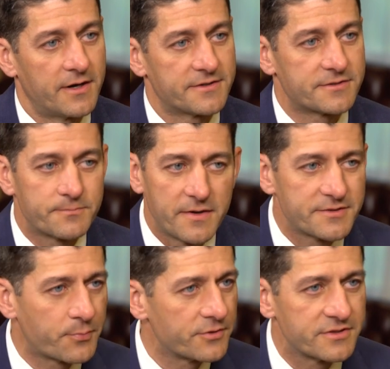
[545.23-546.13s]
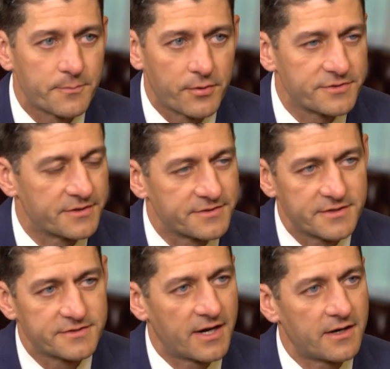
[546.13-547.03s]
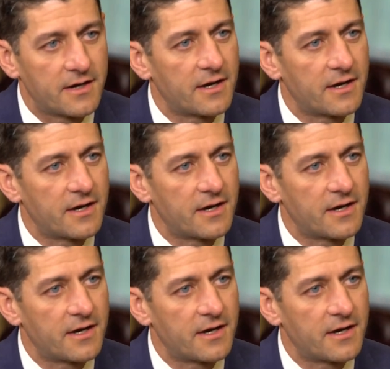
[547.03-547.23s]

And it's person to person, it's eye to